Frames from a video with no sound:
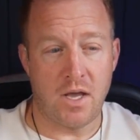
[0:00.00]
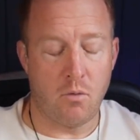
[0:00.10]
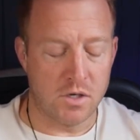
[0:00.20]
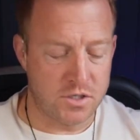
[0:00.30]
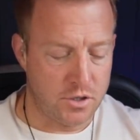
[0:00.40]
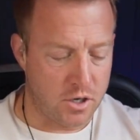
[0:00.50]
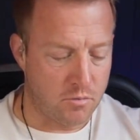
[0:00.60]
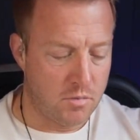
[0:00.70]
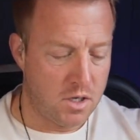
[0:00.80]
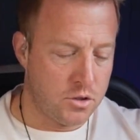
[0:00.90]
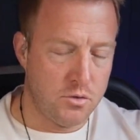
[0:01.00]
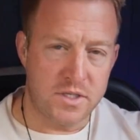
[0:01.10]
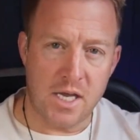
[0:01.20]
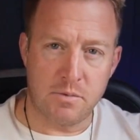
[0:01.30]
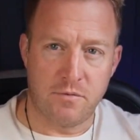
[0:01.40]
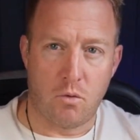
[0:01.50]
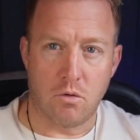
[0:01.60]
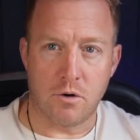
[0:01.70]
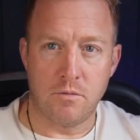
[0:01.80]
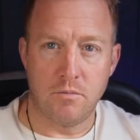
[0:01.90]
And I want you to know, 2 steps
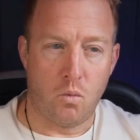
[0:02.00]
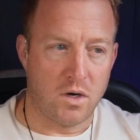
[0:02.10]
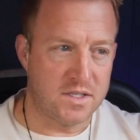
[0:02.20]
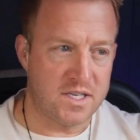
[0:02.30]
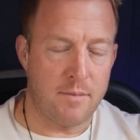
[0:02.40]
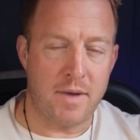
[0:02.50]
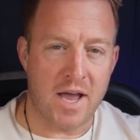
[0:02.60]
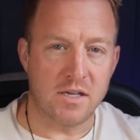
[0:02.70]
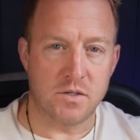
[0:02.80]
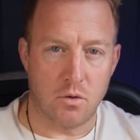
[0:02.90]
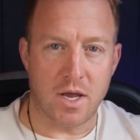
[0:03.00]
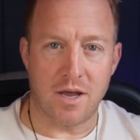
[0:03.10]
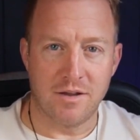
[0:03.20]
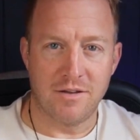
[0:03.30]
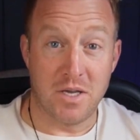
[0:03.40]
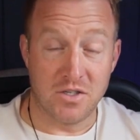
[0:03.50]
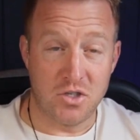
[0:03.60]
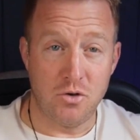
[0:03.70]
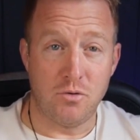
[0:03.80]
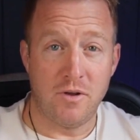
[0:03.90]
forward and 1 step back is okay
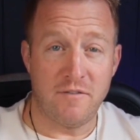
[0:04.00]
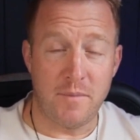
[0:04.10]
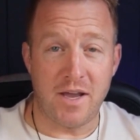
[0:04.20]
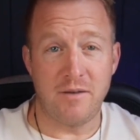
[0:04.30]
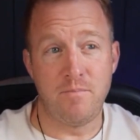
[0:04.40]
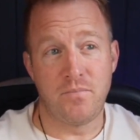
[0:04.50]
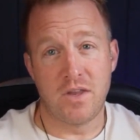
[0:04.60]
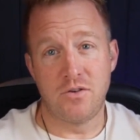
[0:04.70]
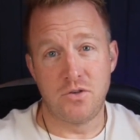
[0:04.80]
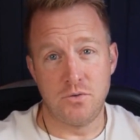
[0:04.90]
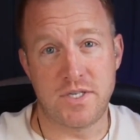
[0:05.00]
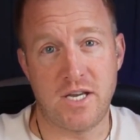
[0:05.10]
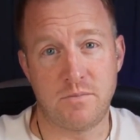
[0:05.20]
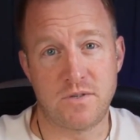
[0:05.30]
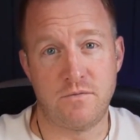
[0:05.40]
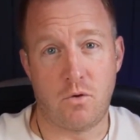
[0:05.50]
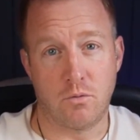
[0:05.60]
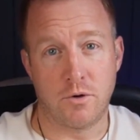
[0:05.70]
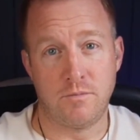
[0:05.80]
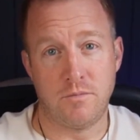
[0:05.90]
because you have made 2 steps forward.